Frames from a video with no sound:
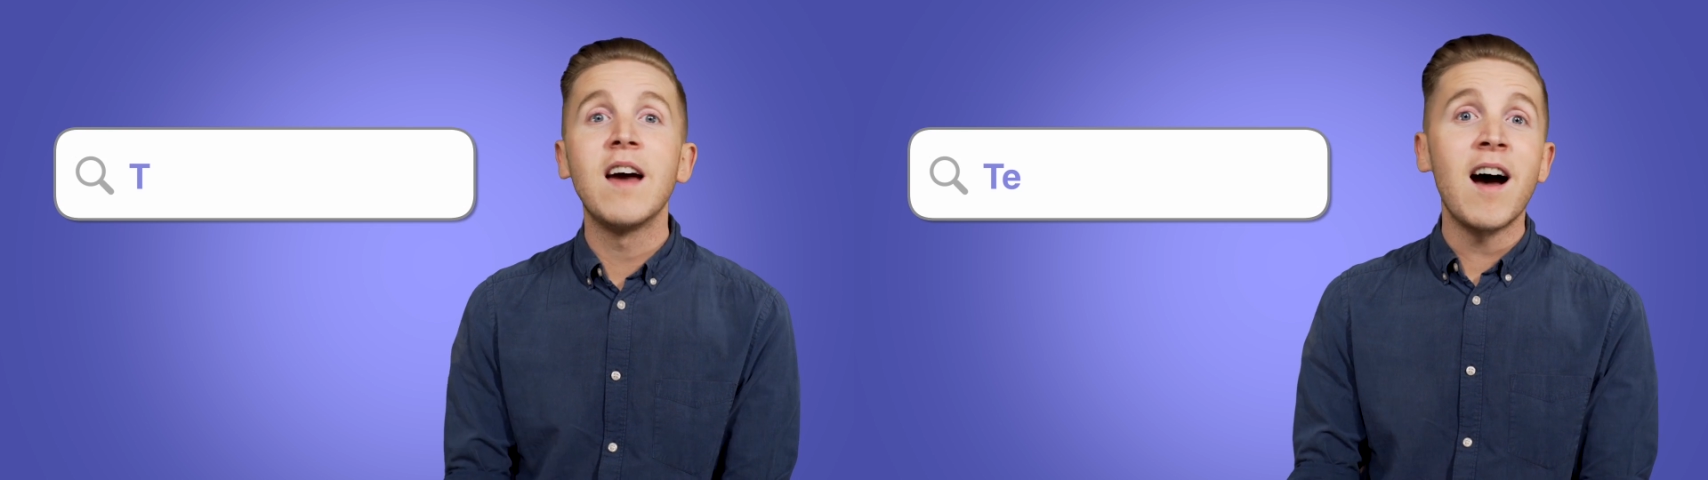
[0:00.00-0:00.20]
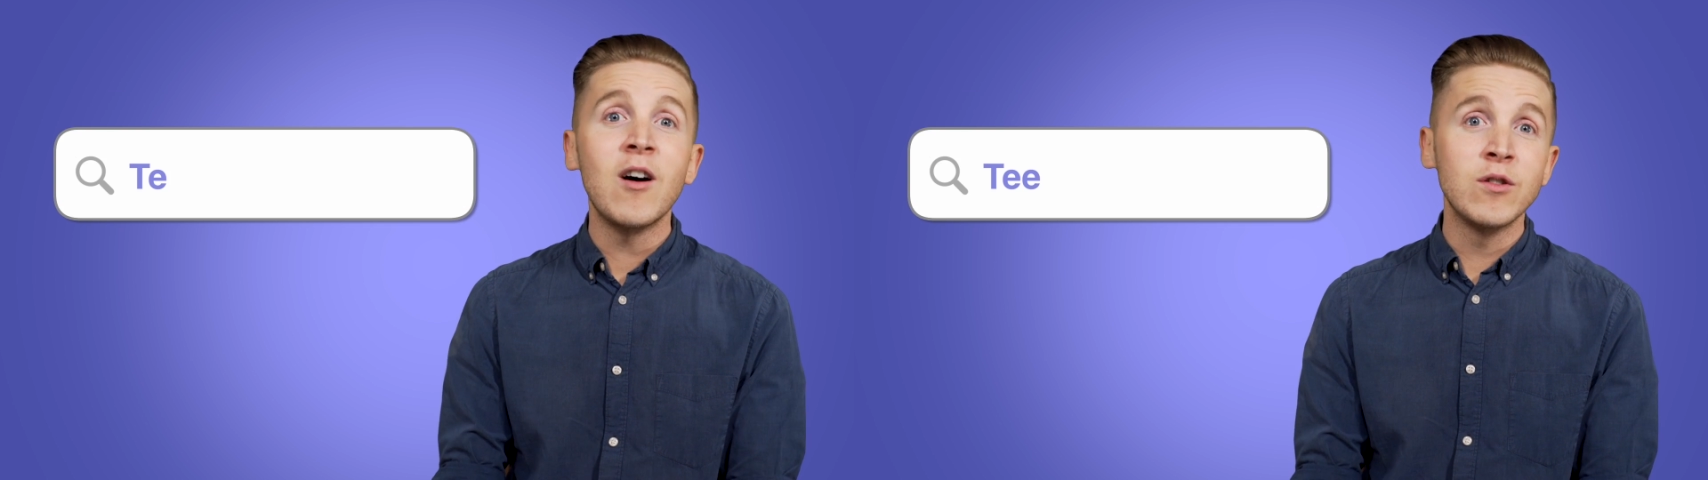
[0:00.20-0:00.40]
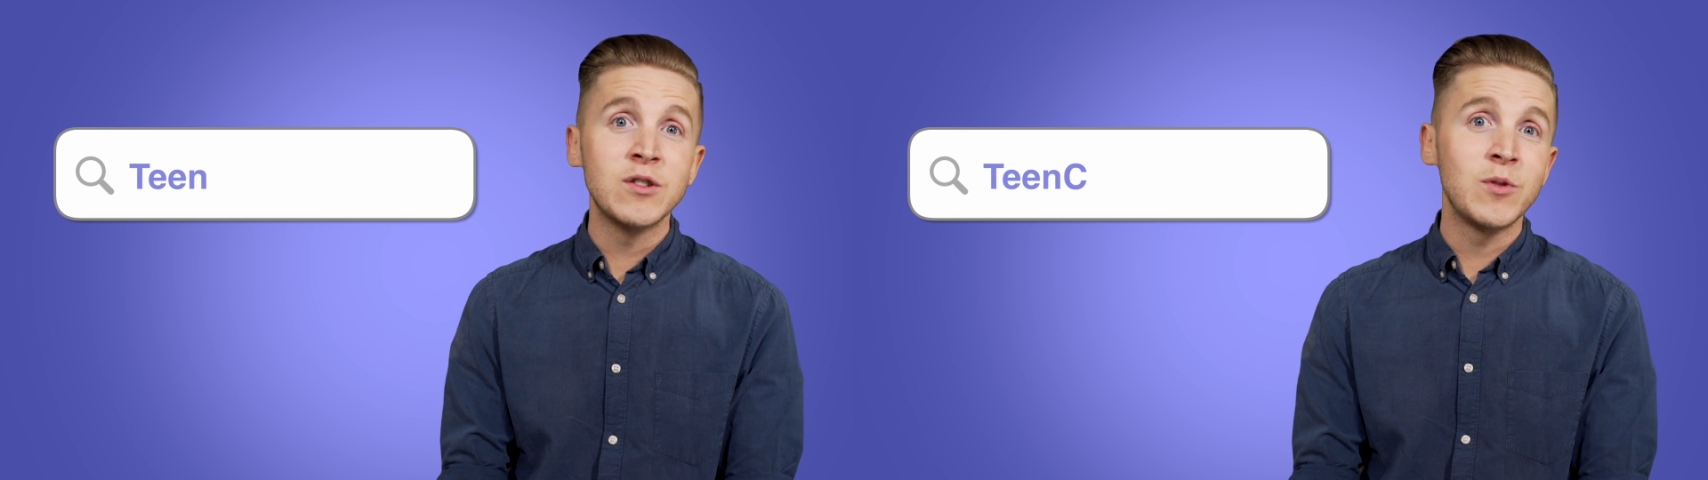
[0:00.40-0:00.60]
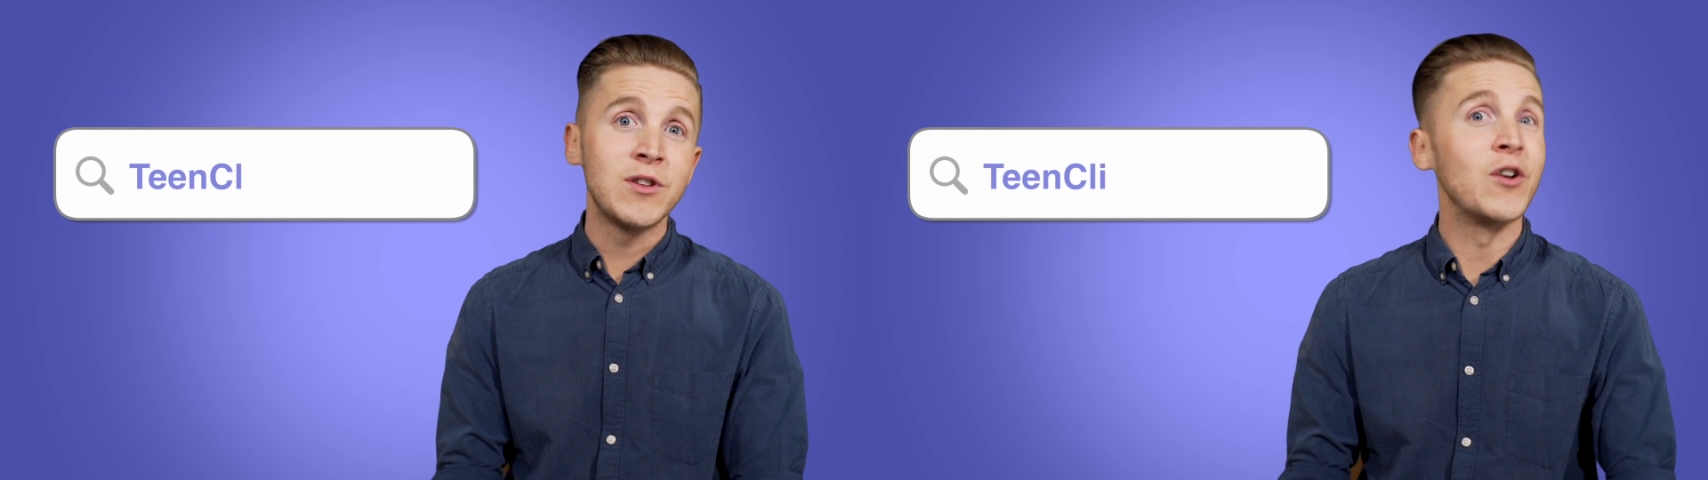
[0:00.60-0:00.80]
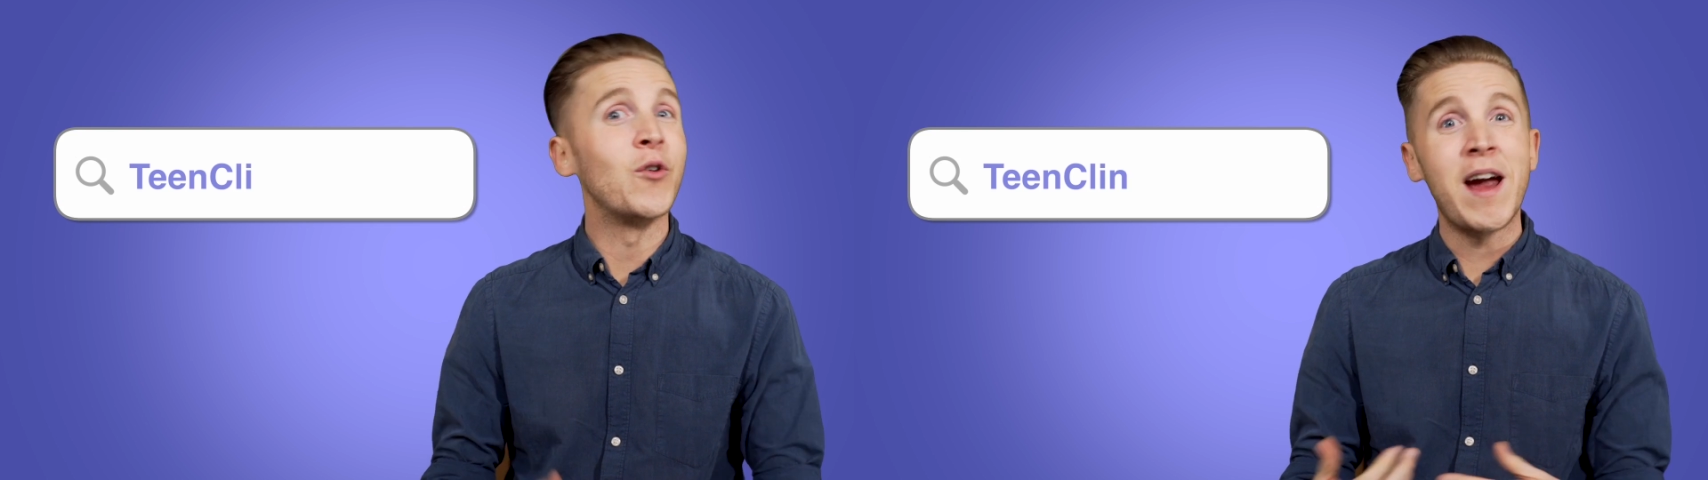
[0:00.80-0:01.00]
There are also a
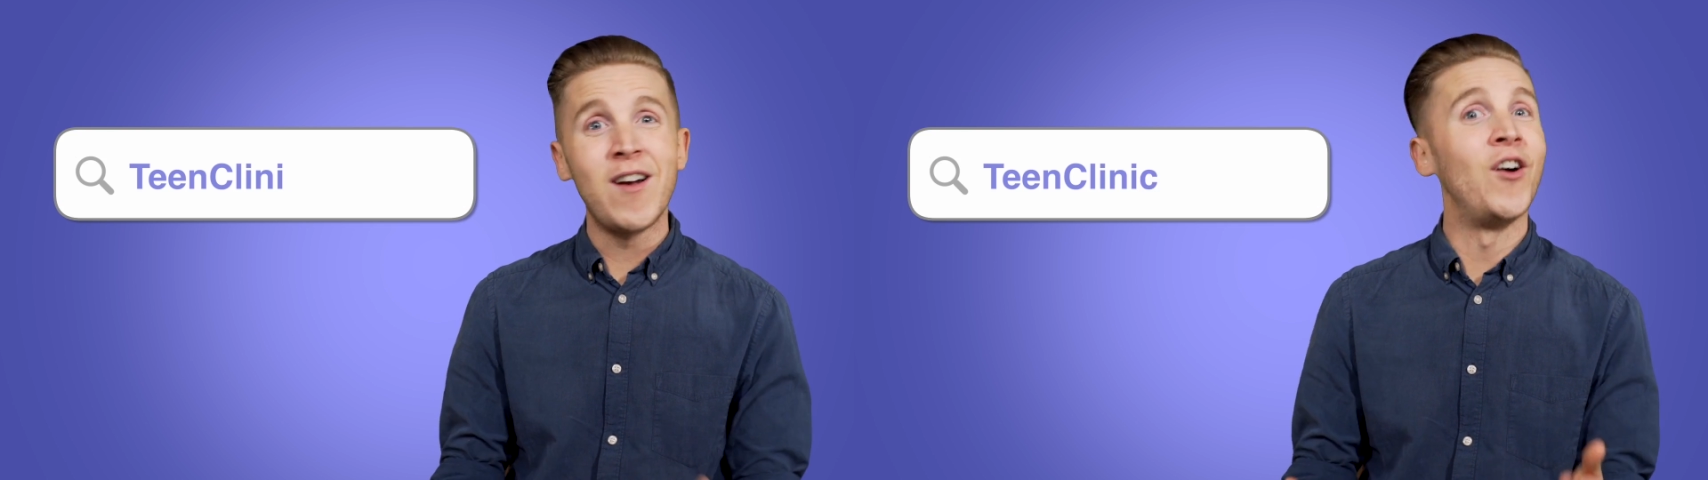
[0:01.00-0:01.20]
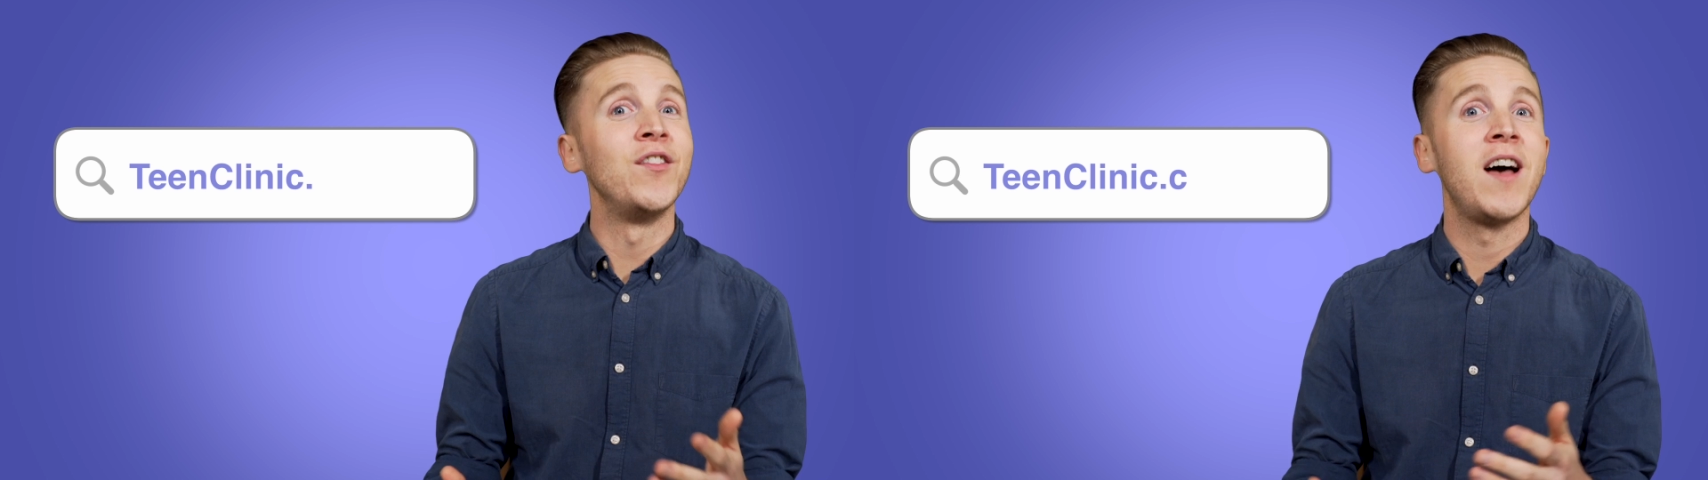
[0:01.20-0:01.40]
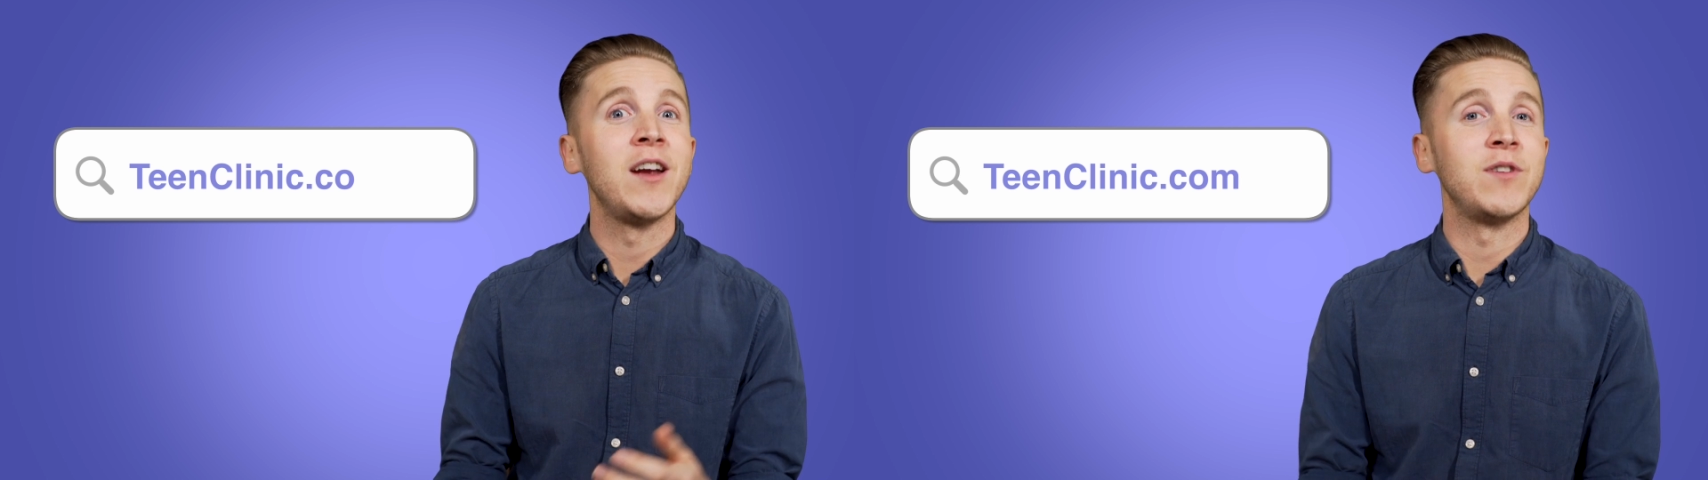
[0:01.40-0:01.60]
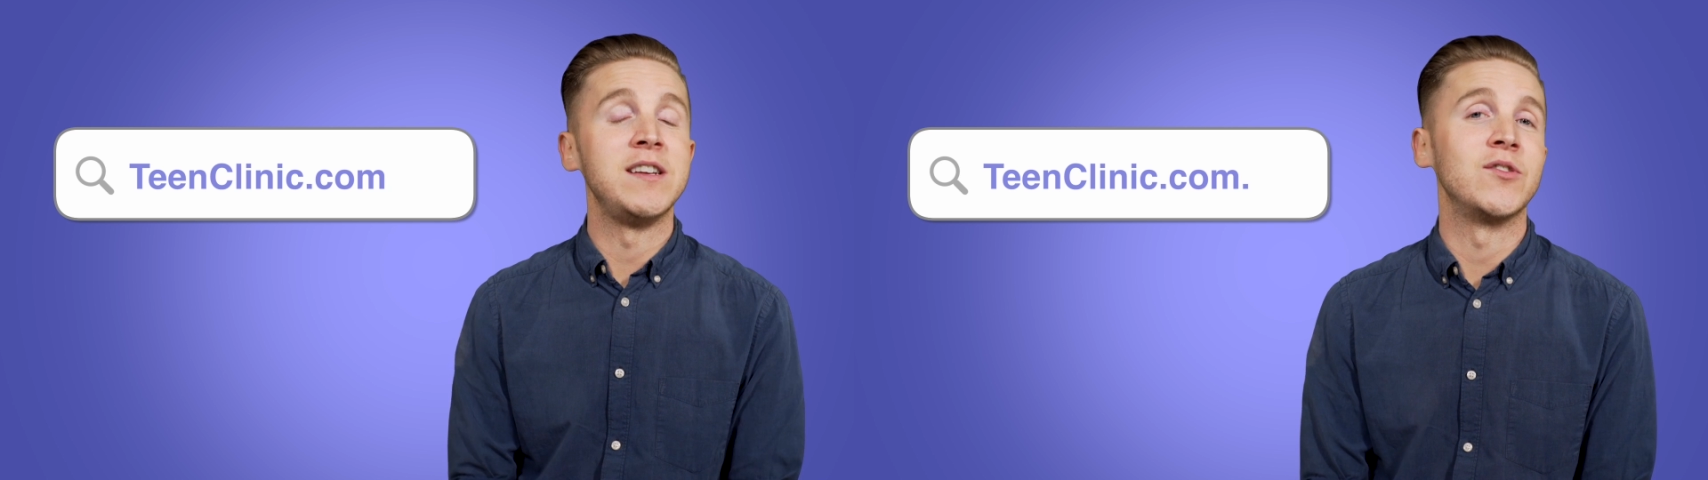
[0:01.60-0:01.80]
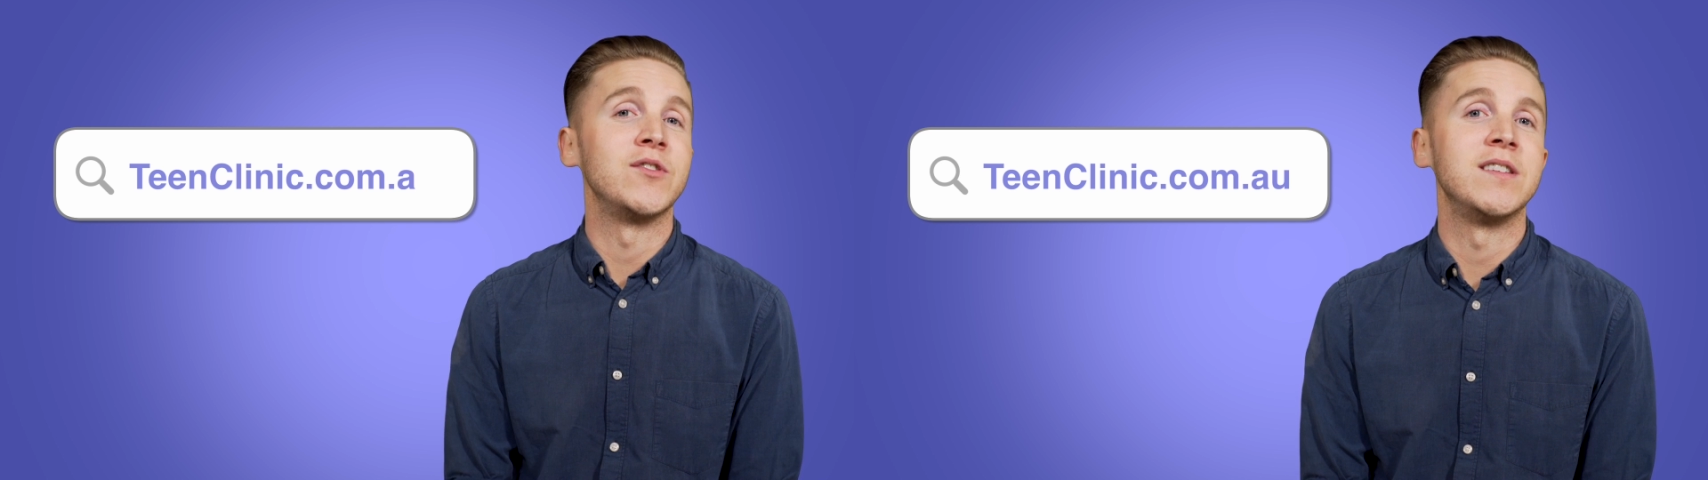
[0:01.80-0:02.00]
lot of great online
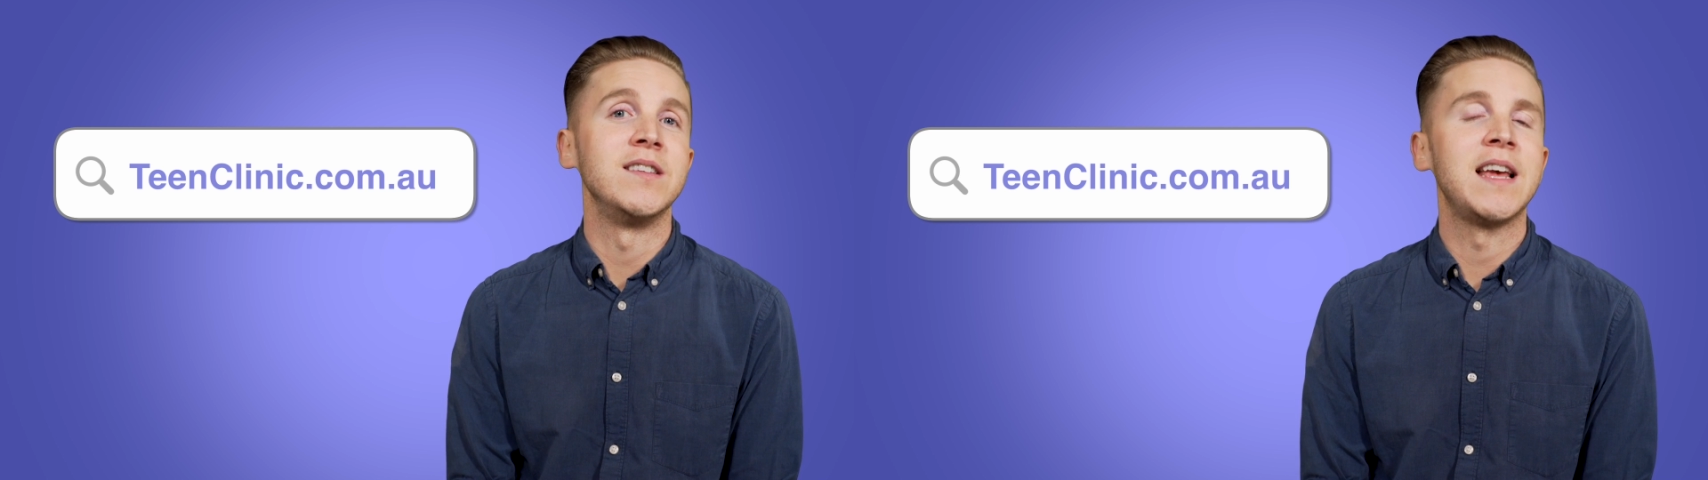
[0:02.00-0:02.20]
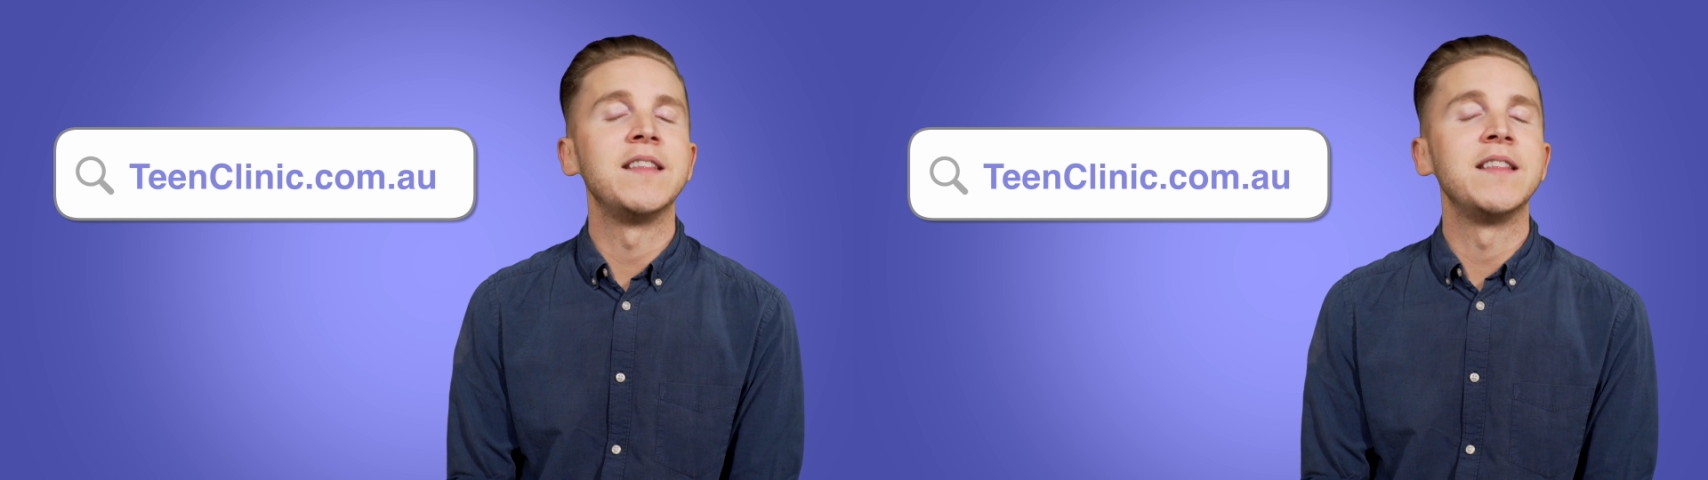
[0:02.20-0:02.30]
resources,